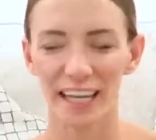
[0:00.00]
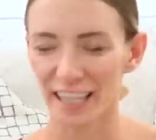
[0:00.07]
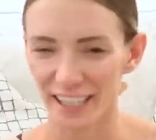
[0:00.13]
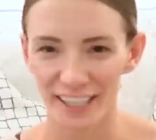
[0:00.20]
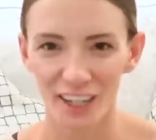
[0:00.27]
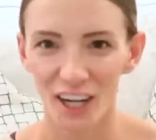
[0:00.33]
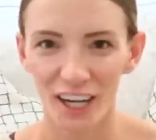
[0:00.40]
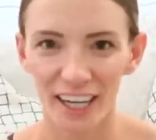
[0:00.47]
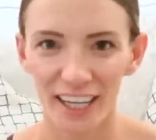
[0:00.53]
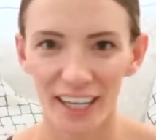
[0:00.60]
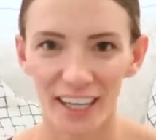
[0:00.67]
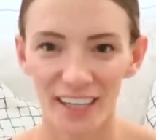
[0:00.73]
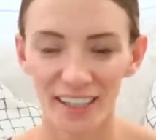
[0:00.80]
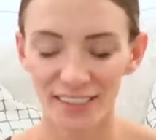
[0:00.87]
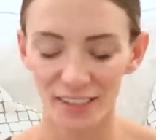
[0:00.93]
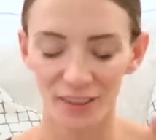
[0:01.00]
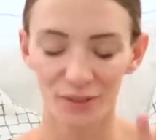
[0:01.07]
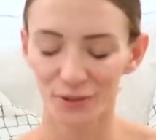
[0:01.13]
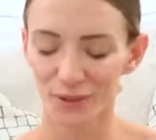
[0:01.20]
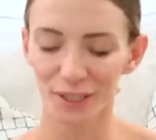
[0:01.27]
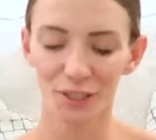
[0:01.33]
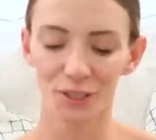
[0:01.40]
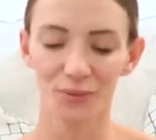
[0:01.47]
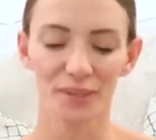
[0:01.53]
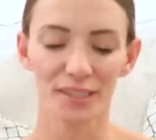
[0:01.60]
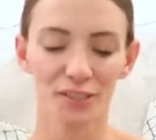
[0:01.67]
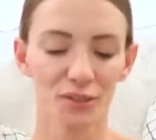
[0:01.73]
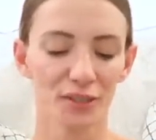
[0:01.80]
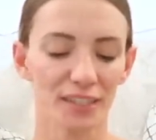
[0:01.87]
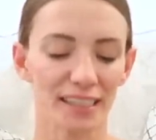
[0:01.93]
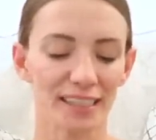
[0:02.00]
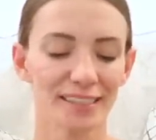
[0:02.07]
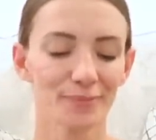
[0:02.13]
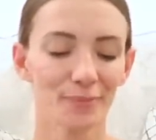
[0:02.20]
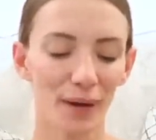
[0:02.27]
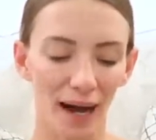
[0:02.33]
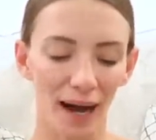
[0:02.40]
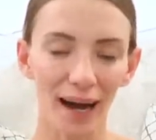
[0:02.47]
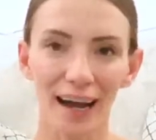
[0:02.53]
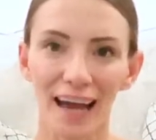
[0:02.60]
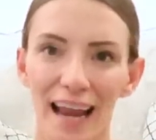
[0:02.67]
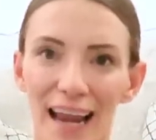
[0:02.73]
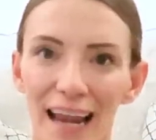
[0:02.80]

in IKEA, so I was quite shocked when I saw these, but